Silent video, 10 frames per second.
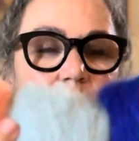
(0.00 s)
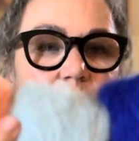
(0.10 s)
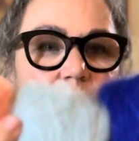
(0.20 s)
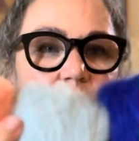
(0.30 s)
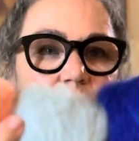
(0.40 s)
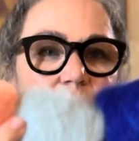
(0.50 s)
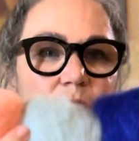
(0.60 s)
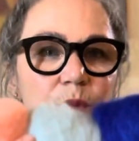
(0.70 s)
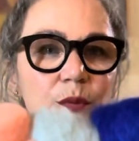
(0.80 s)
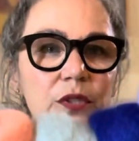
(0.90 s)

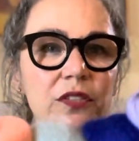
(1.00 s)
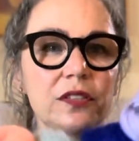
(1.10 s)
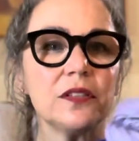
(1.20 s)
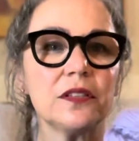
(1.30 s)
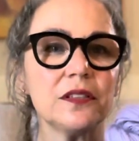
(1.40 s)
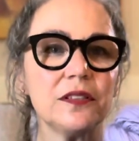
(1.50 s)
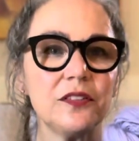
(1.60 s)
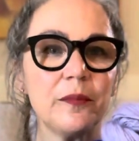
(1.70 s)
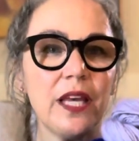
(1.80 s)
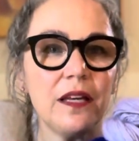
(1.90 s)
stoked to
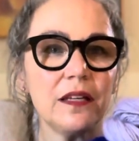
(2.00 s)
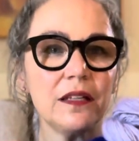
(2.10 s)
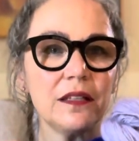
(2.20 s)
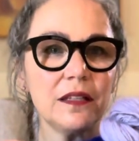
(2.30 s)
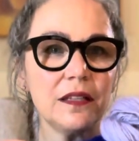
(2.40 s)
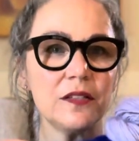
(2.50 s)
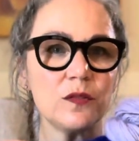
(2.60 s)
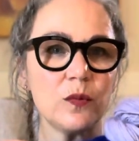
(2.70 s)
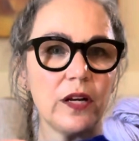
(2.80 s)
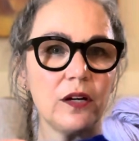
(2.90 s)
make the
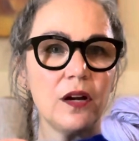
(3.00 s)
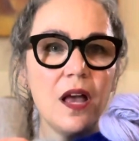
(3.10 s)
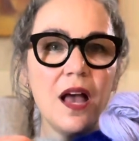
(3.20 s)
sweater.